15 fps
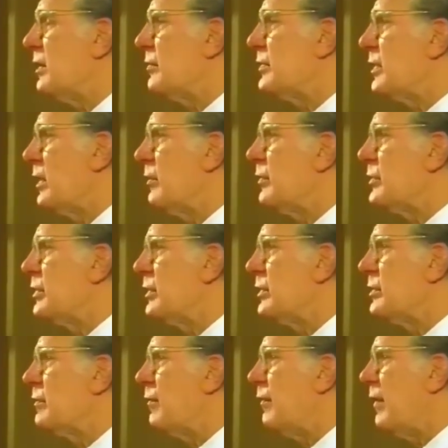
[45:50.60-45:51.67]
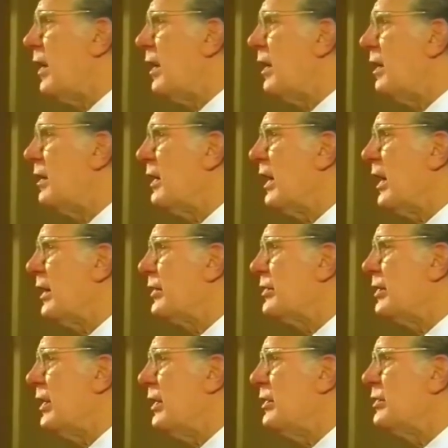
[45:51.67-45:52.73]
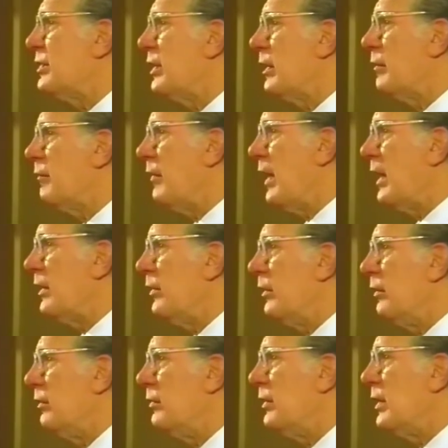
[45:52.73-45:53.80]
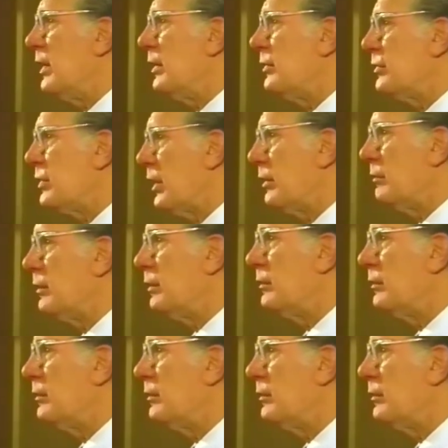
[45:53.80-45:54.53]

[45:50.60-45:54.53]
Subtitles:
of services far exceeds their value in general.